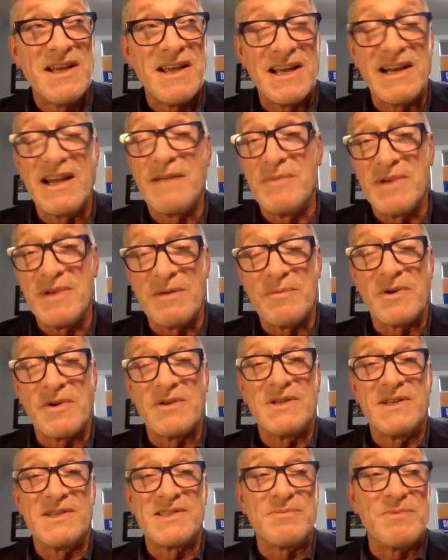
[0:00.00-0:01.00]
And I've been a
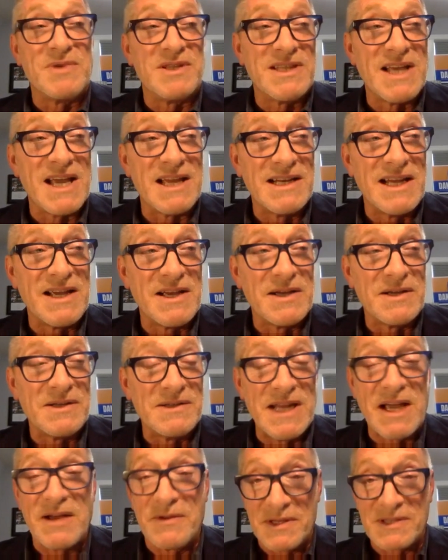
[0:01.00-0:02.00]
participant in that
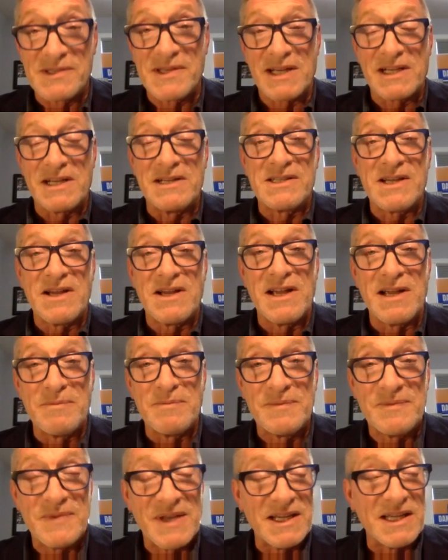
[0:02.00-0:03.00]
now the second time.